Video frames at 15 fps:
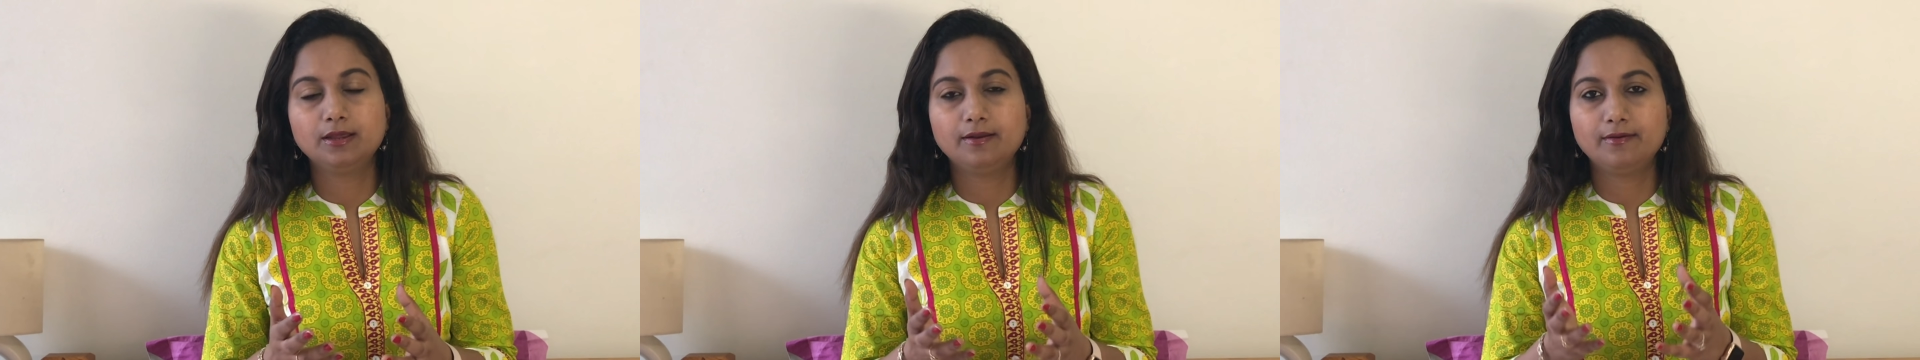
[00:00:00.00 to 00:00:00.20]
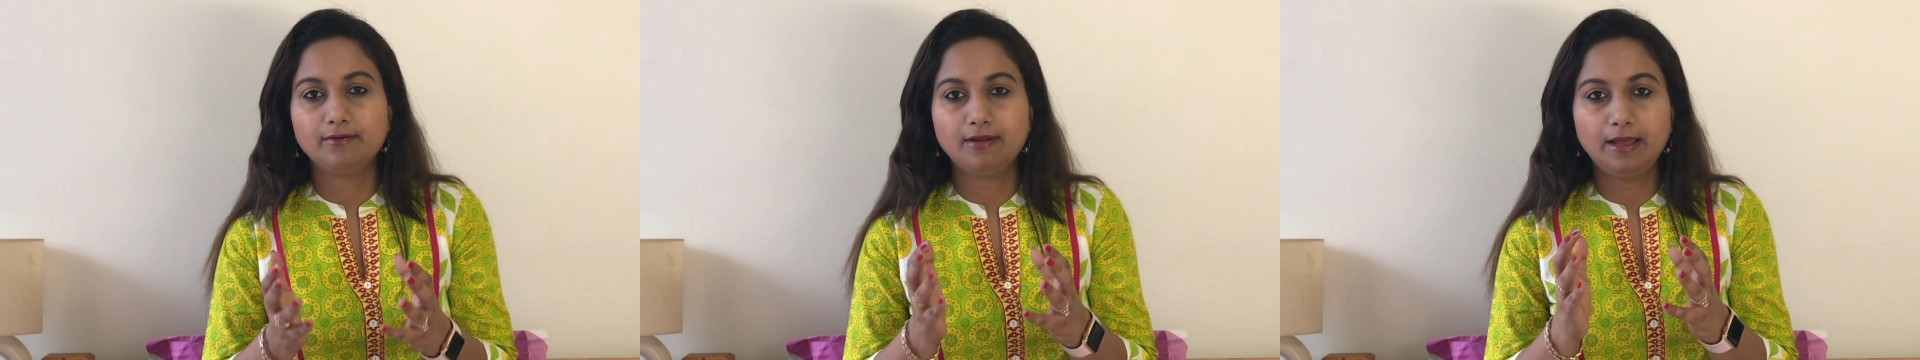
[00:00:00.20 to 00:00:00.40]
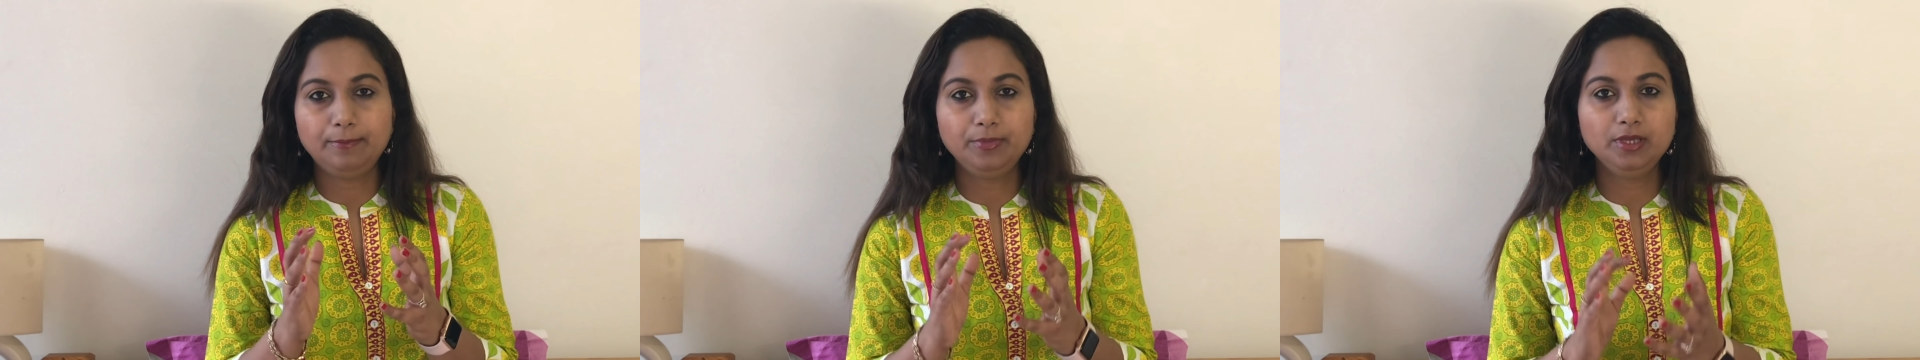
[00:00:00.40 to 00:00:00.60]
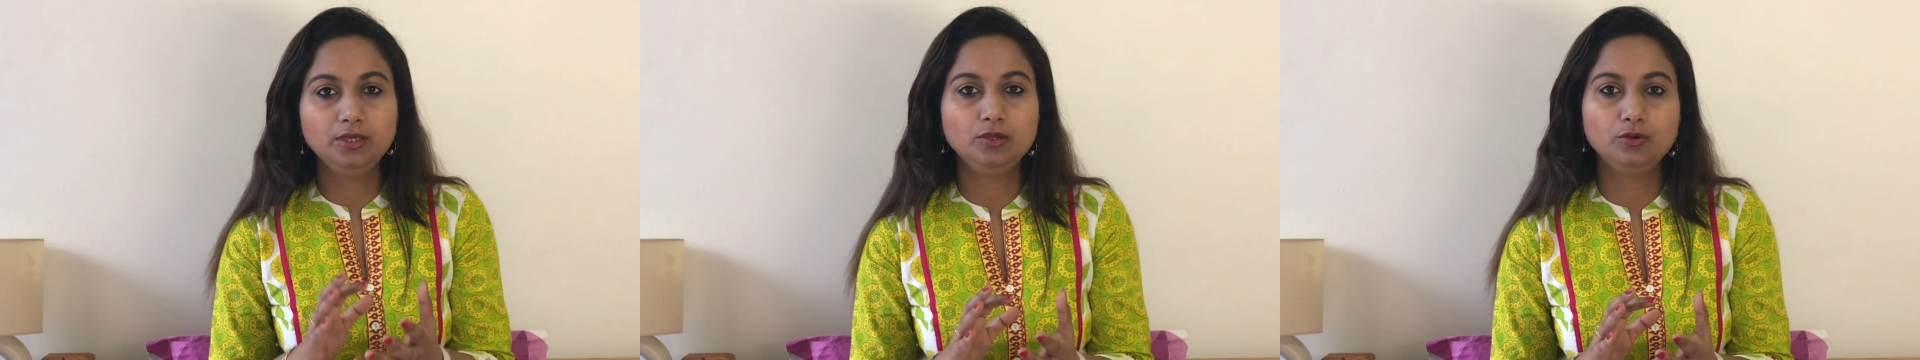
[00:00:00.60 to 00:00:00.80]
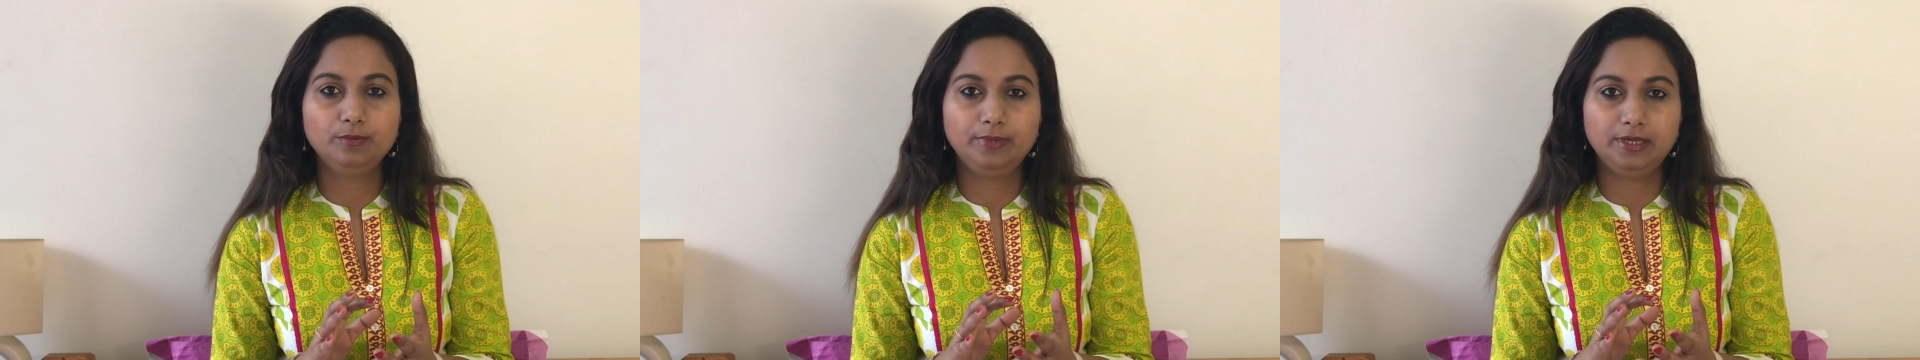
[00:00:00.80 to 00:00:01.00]
wrapping
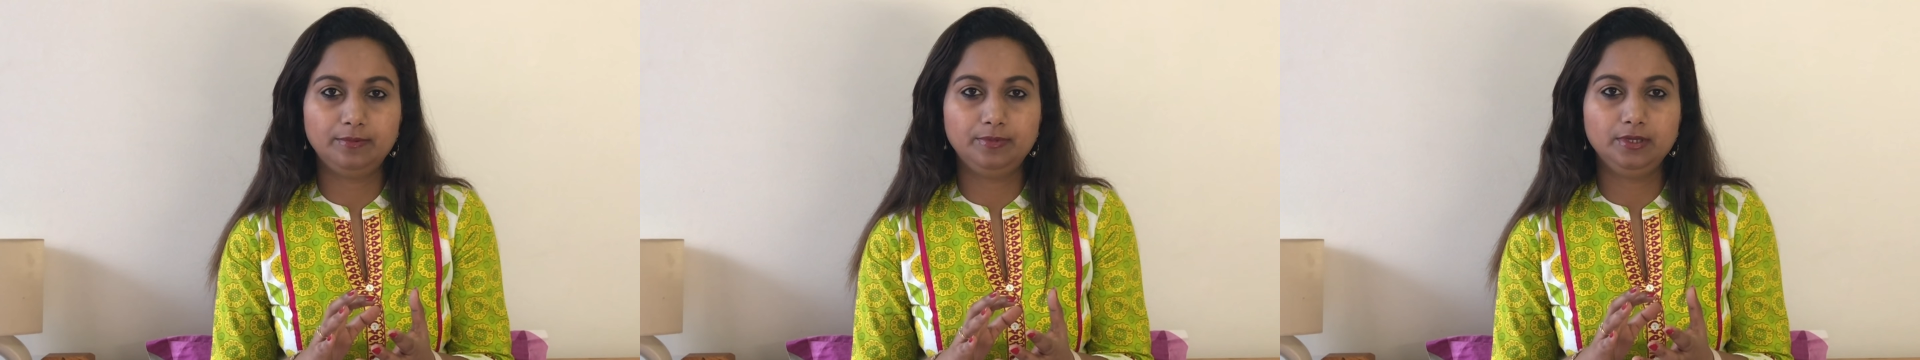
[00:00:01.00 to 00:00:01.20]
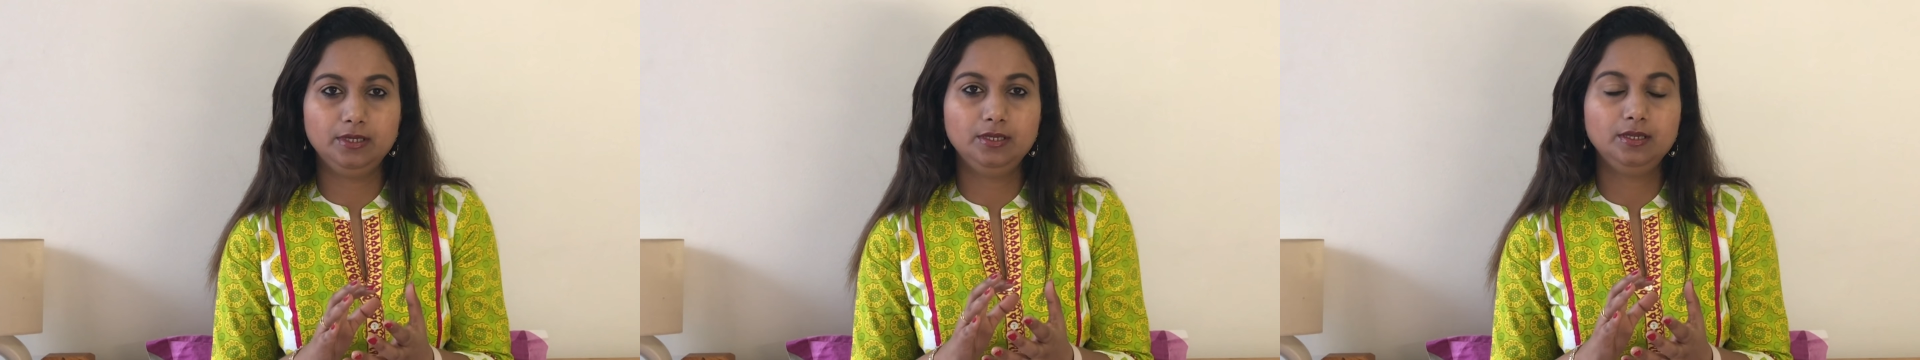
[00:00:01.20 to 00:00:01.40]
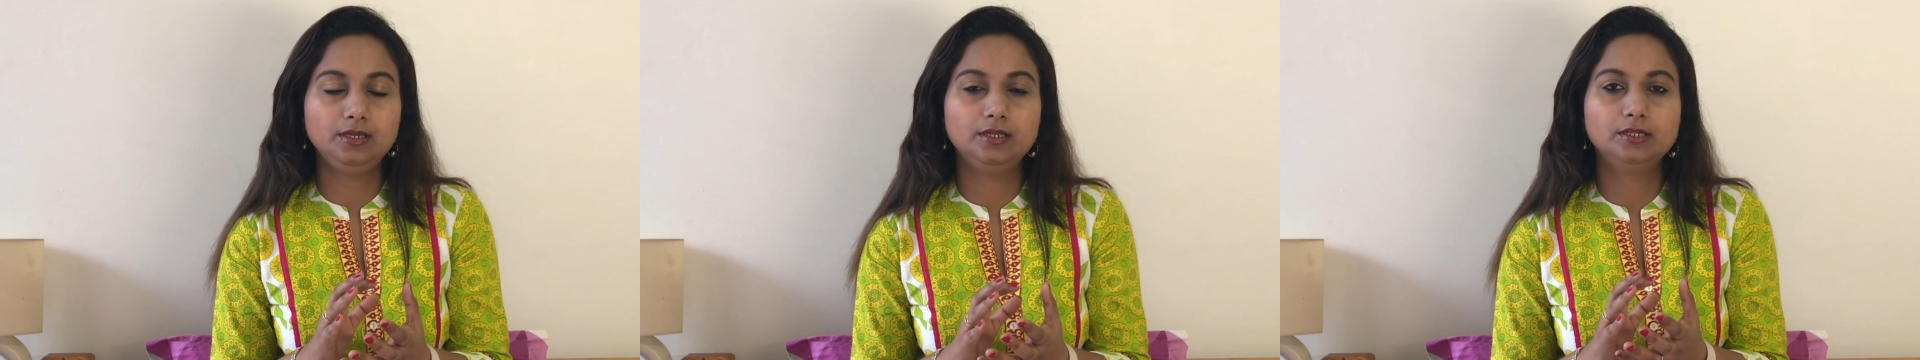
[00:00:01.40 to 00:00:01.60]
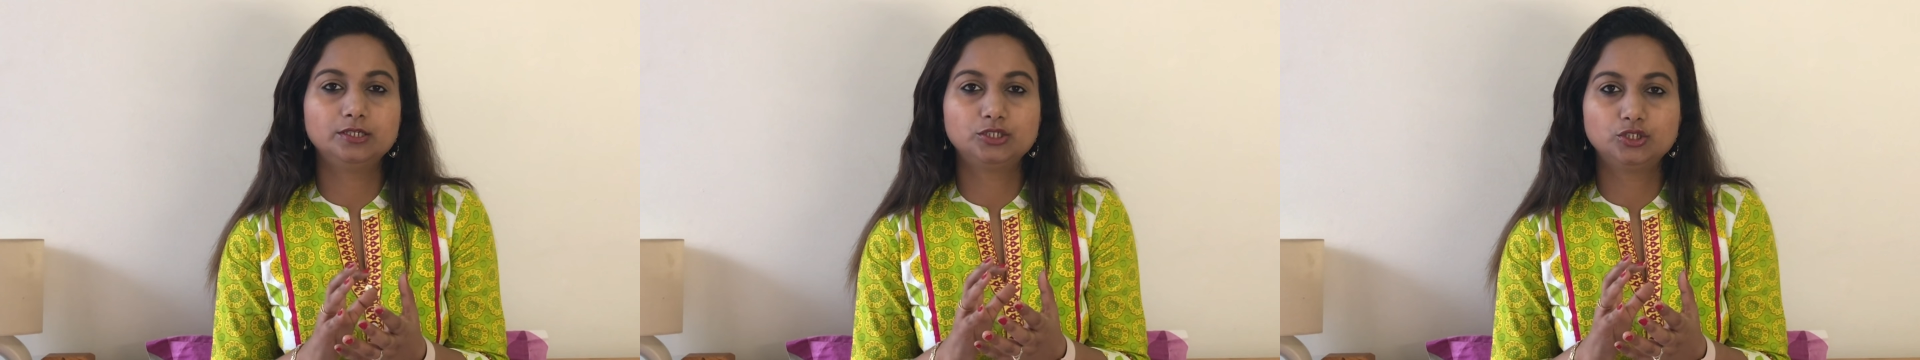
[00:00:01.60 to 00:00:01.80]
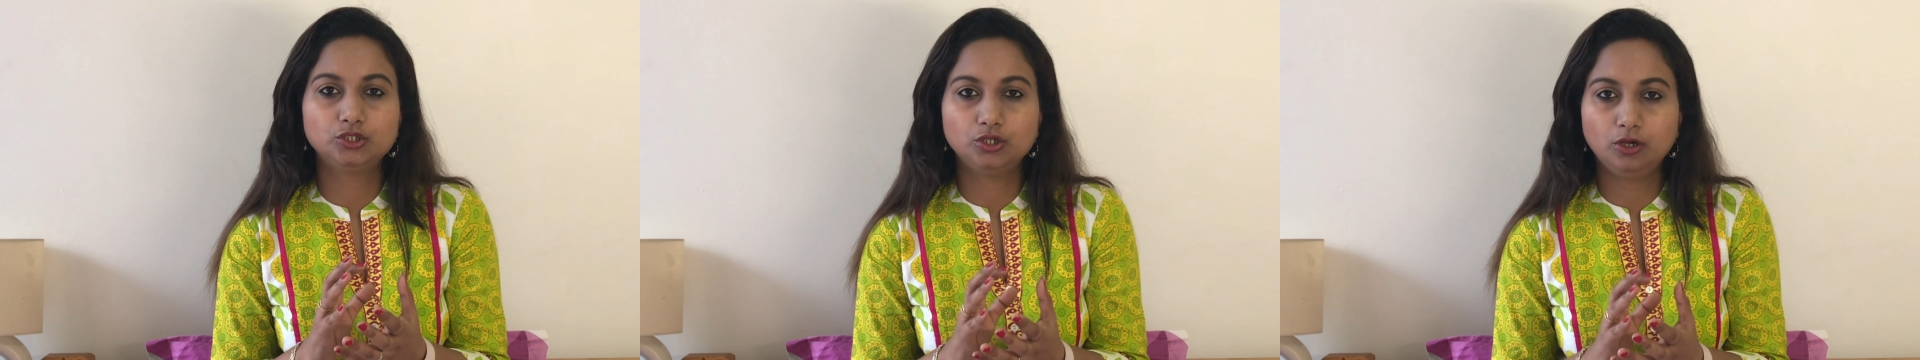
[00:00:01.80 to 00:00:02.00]
your baby in a
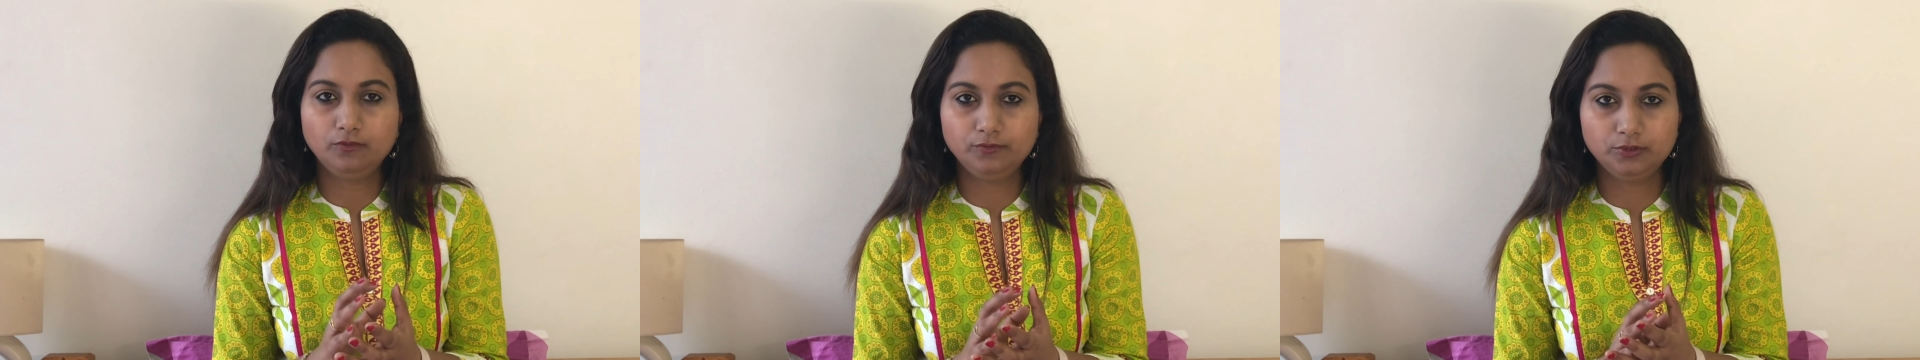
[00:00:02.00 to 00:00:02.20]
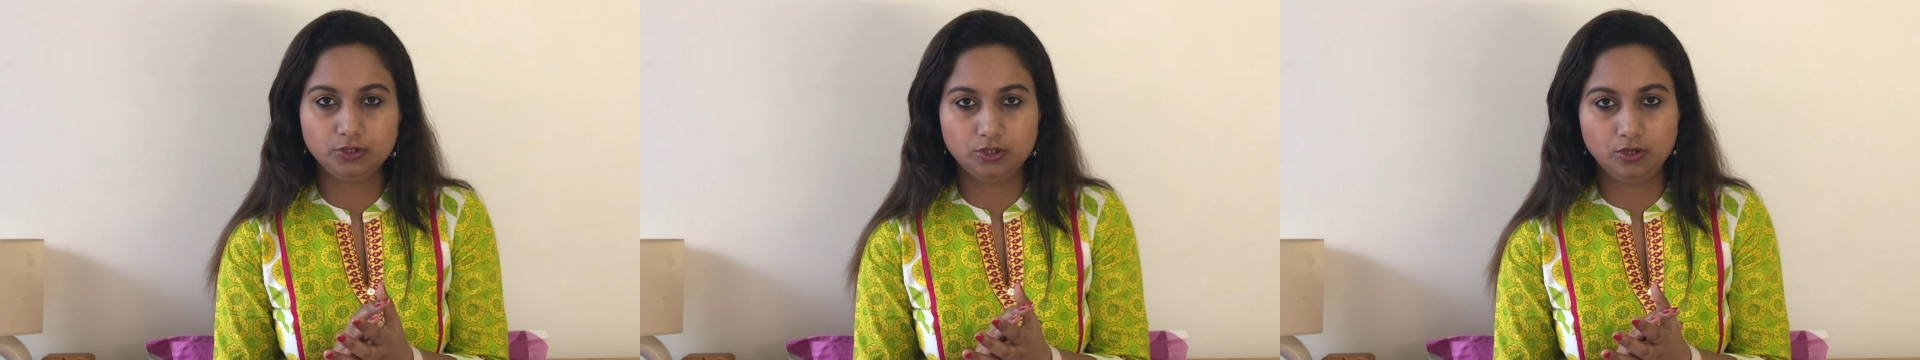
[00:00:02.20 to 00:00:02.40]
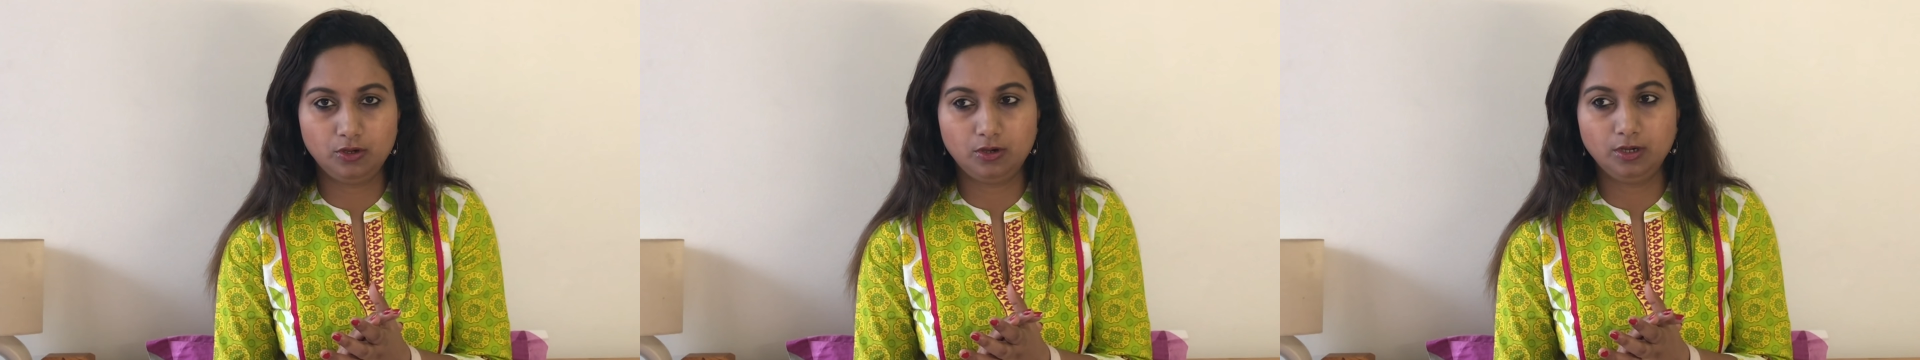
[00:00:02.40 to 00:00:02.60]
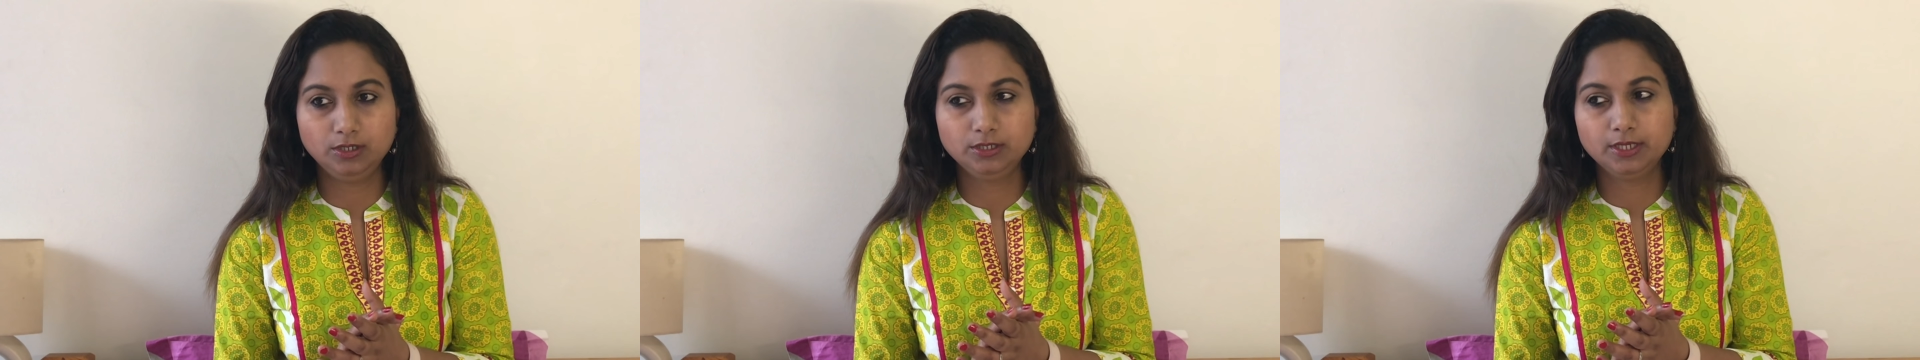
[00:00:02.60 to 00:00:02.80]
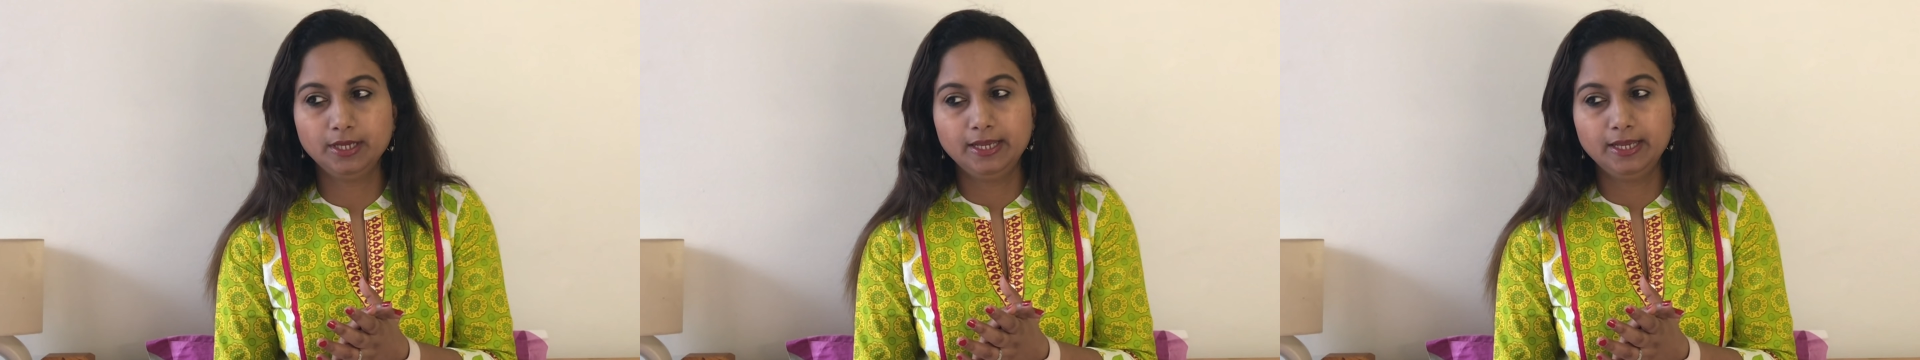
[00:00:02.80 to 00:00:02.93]
soft cloth.